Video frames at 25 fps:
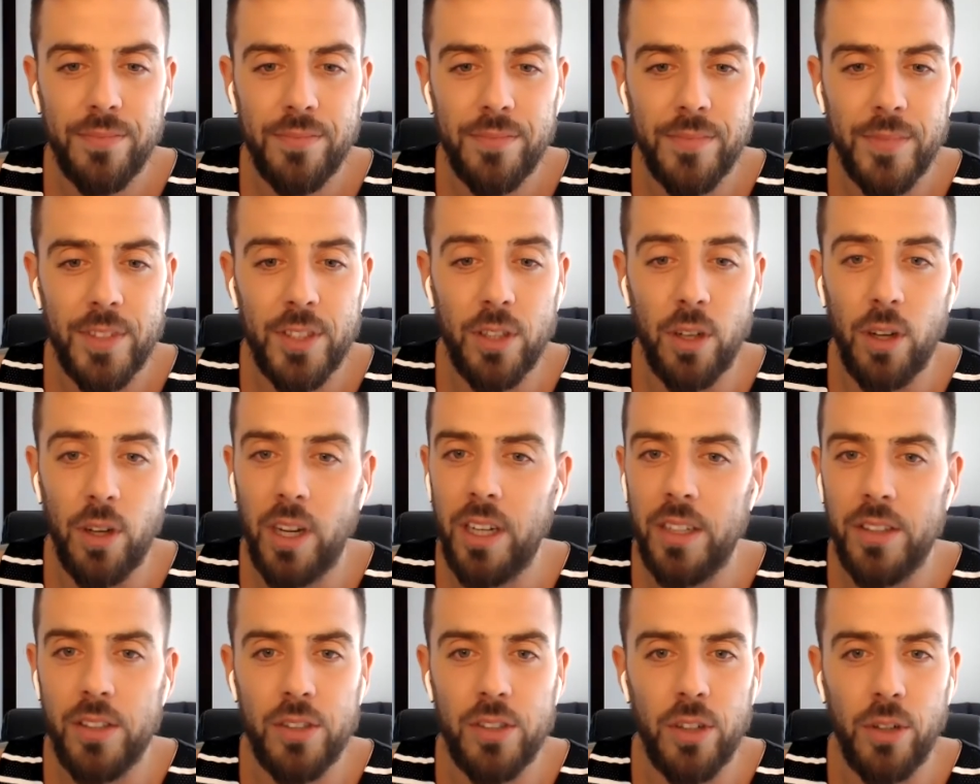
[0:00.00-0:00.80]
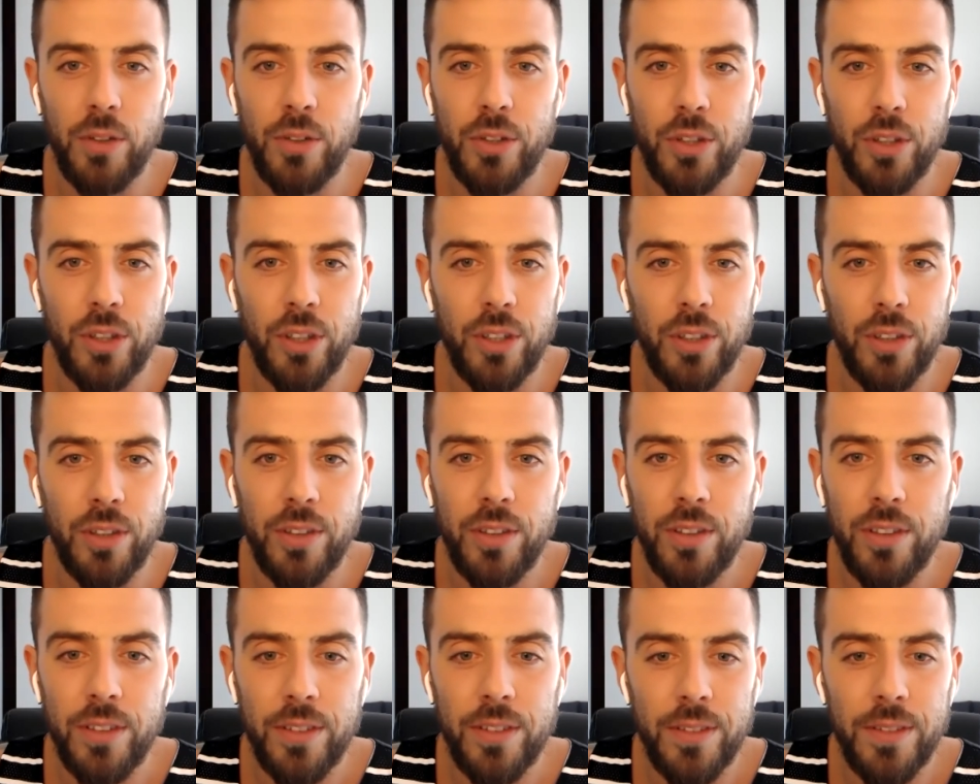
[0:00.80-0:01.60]
So it's and, so true.
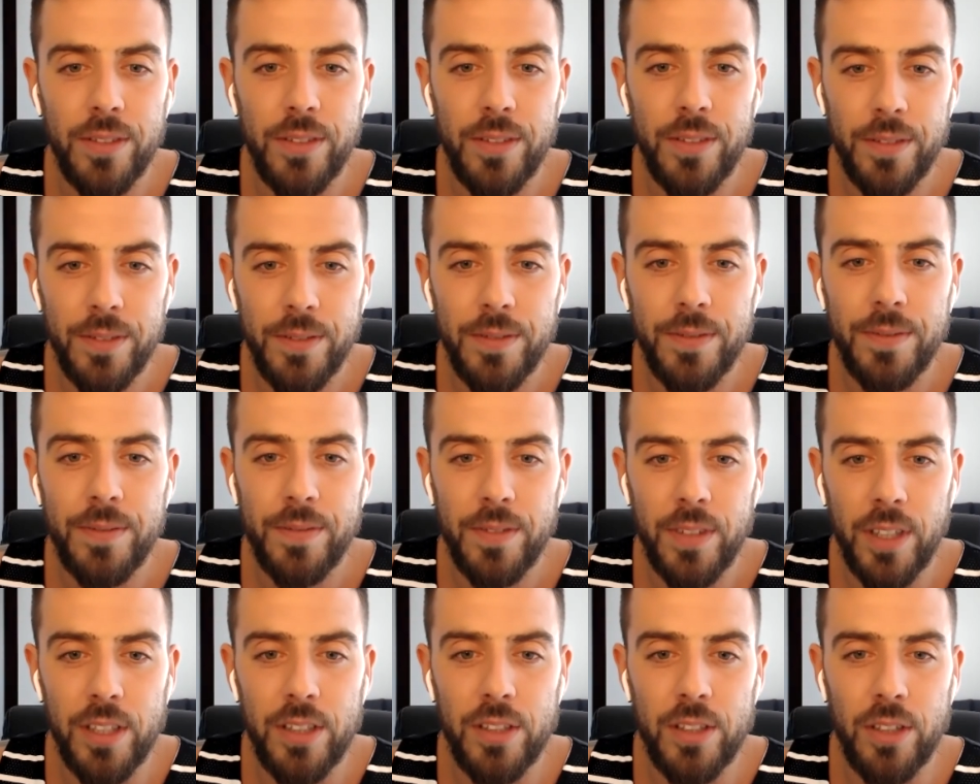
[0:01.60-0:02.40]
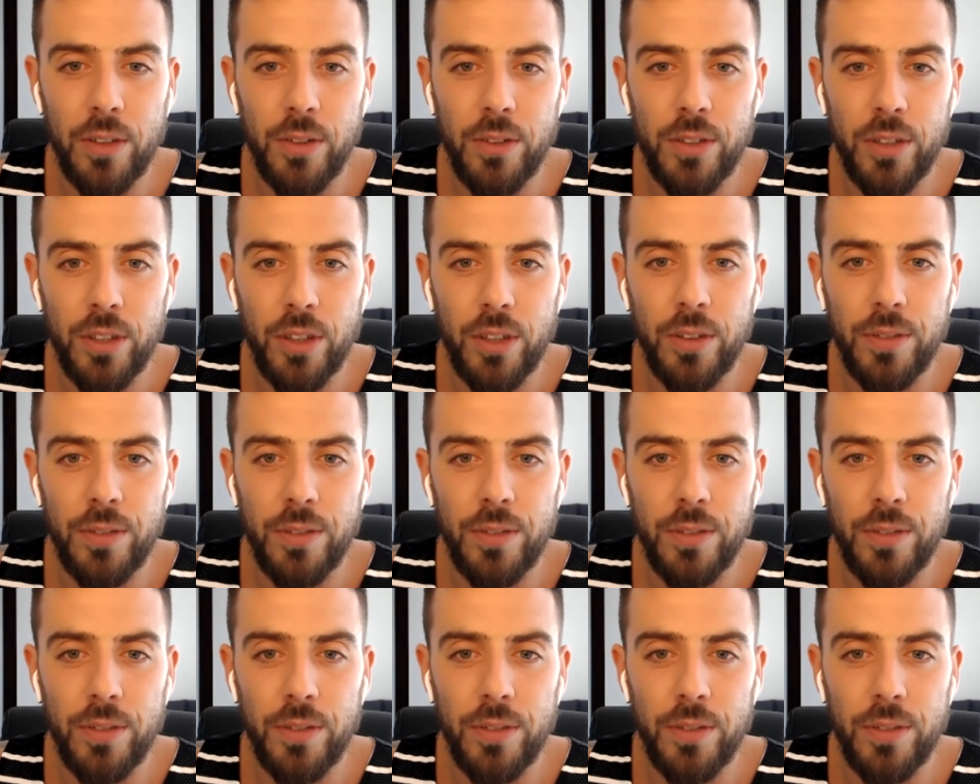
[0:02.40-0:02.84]
It's so true.